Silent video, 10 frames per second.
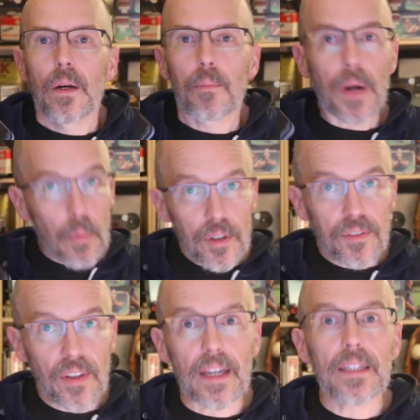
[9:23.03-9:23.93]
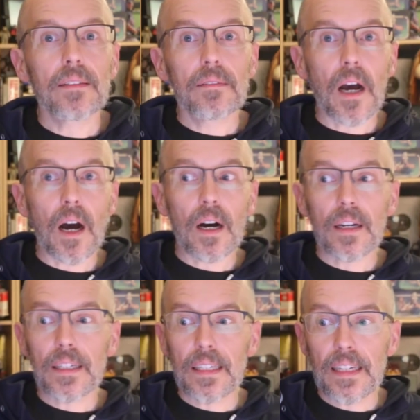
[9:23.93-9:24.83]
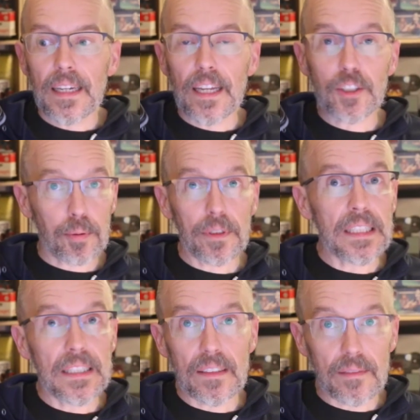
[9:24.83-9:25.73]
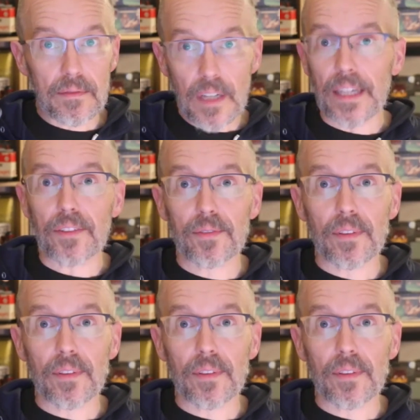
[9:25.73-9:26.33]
But I will say, it's pretty nice.